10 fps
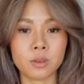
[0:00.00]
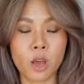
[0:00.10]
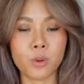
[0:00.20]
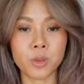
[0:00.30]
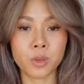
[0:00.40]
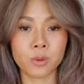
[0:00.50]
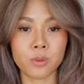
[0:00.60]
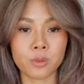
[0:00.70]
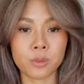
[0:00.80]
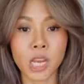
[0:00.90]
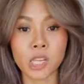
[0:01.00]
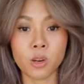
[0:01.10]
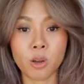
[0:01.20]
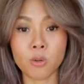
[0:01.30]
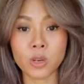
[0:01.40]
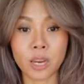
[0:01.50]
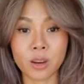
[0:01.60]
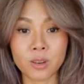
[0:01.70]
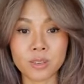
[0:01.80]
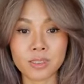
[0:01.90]
help you cut your own hair
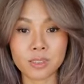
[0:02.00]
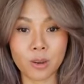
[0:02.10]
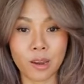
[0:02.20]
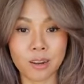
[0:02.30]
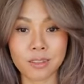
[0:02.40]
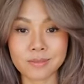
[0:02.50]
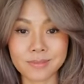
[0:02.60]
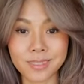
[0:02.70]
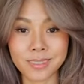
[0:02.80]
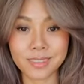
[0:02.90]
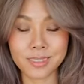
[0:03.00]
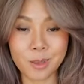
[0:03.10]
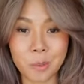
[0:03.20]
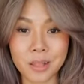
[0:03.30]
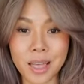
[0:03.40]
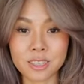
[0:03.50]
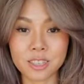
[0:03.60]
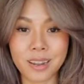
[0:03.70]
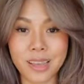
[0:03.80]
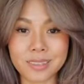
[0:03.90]
and your sister hair. So I'm glad
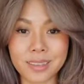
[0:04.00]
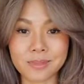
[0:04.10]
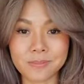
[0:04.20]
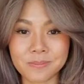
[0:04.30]
she likes it.